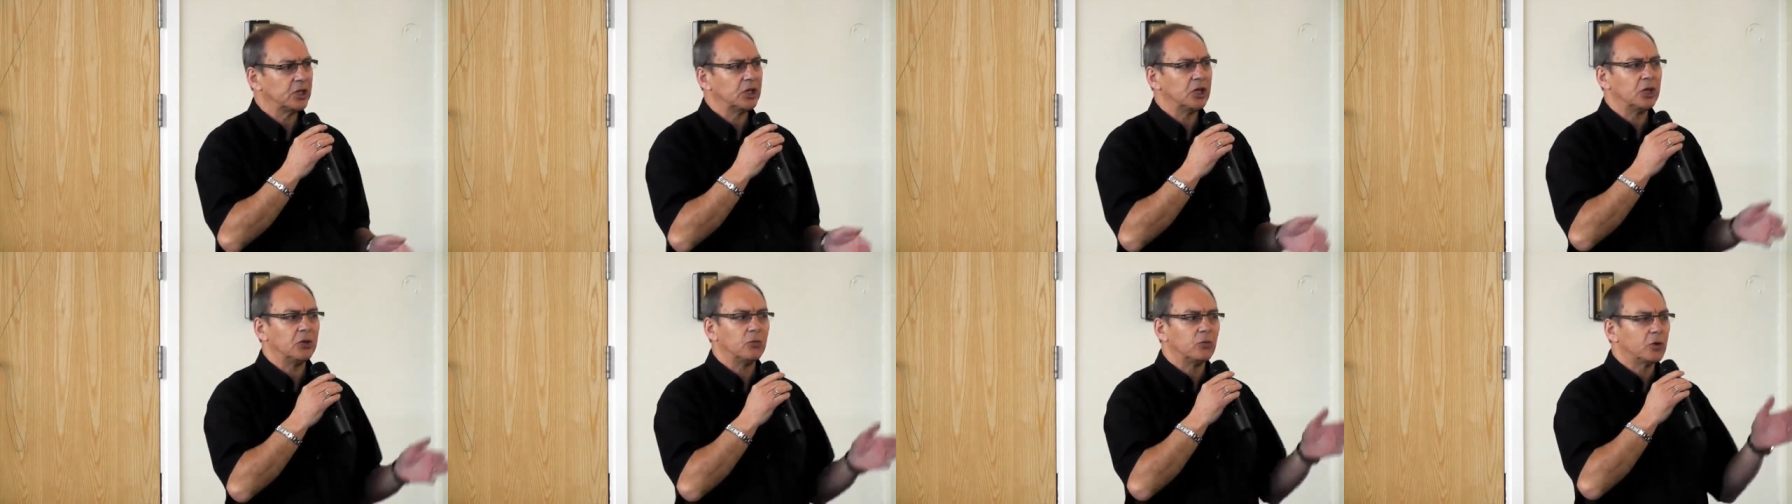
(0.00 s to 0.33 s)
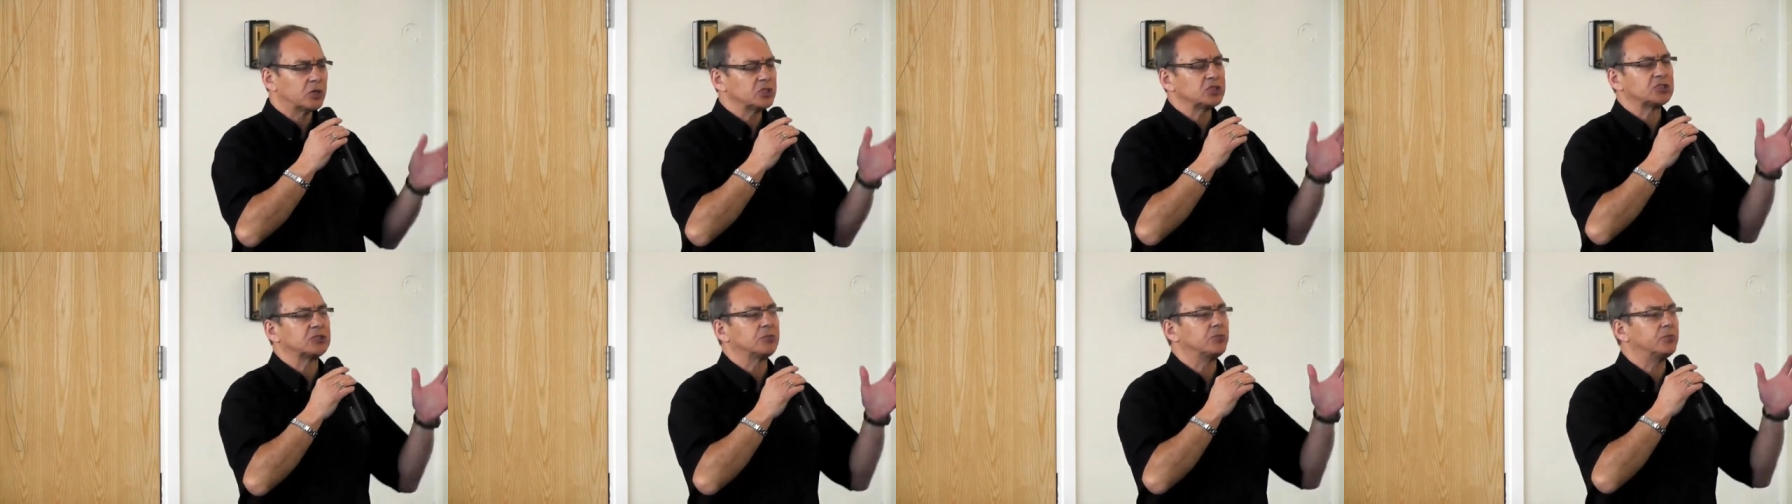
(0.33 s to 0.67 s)
He
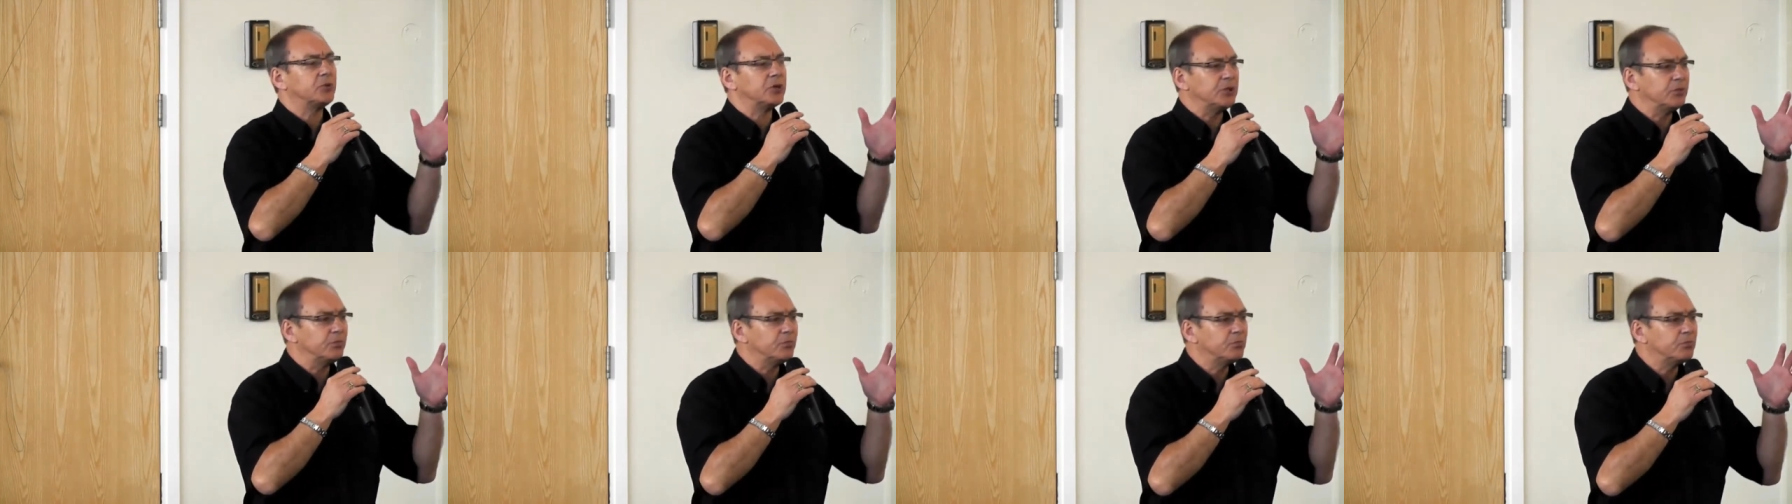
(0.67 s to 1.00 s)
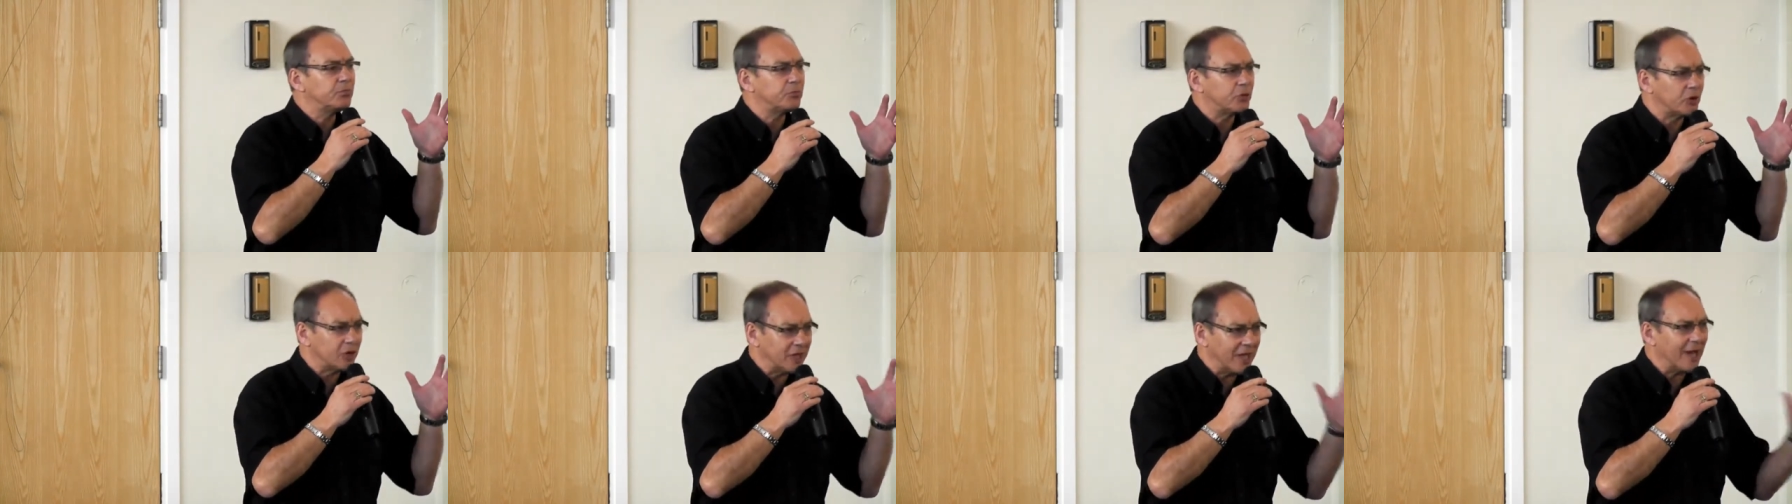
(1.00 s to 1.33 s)
wants to be
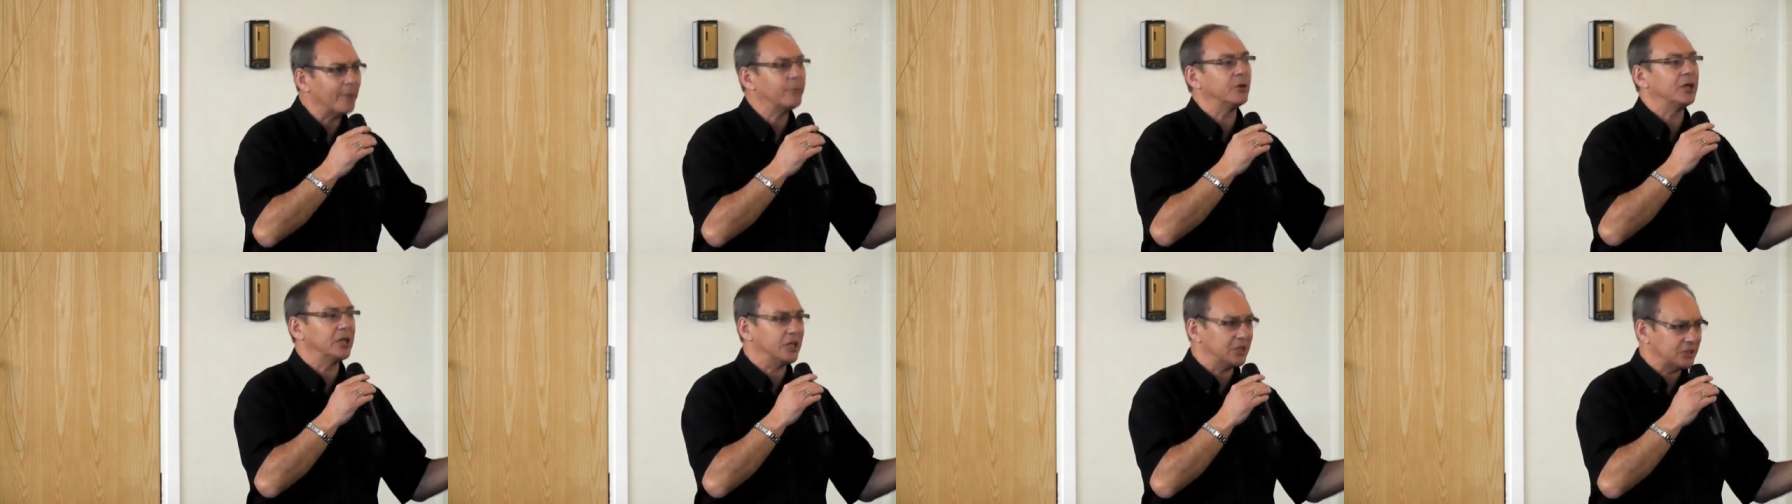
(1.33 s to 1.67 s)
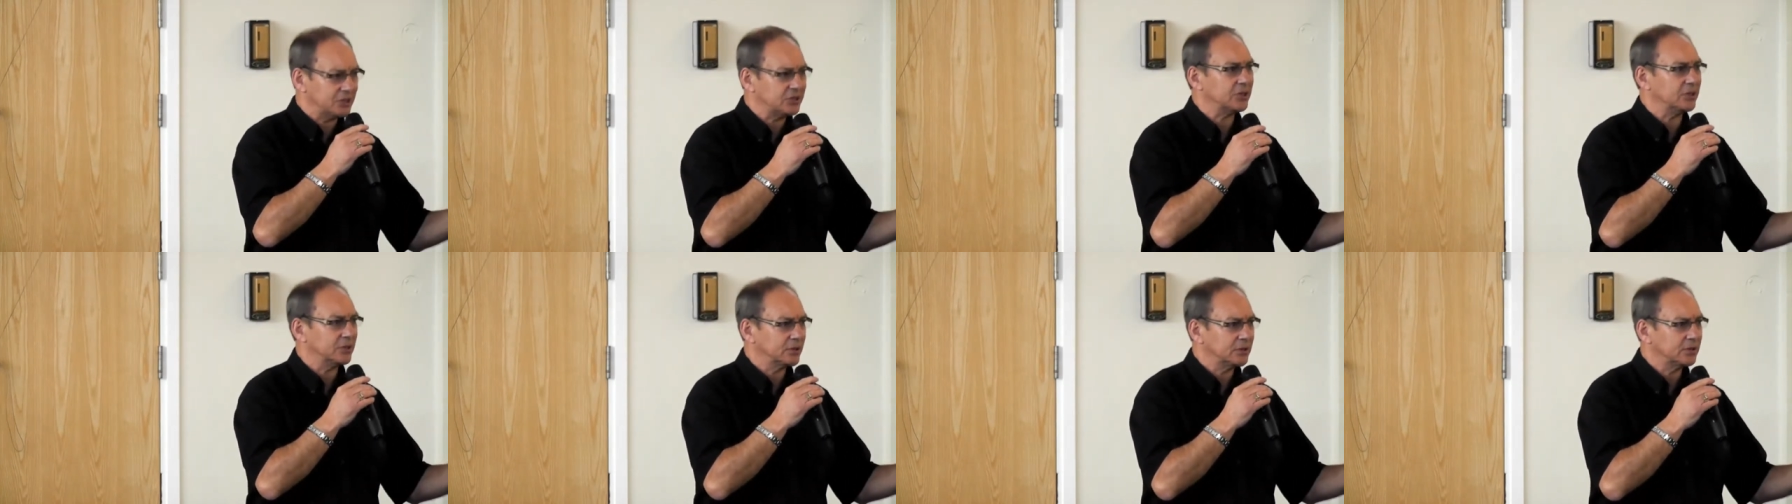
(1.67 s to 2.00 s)

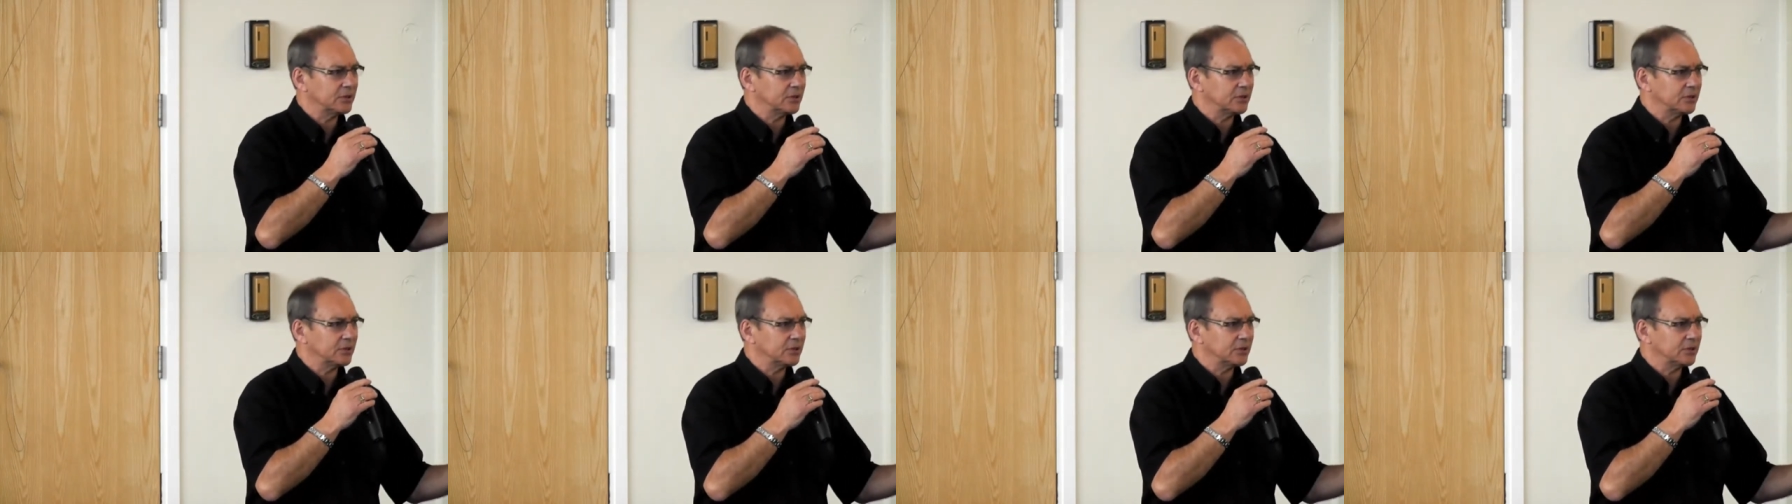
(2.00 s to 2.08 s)
preeminent.